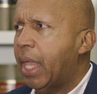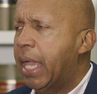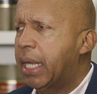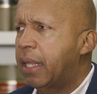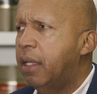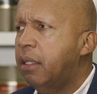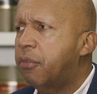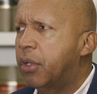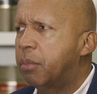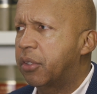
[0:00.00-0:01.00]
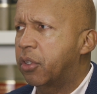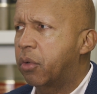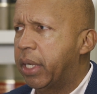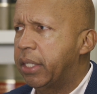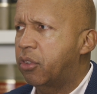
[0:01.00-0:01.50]
And I think the film does a
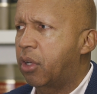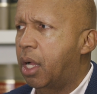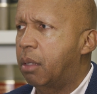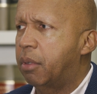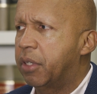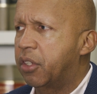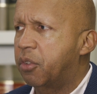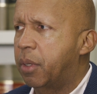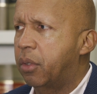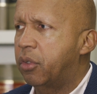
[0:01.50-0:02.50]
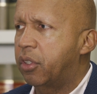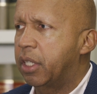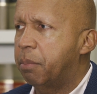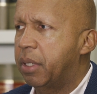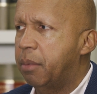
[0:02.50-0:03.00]
great job of
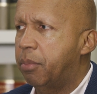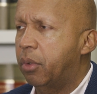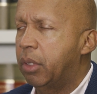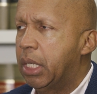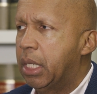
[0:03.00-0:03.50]
exposing people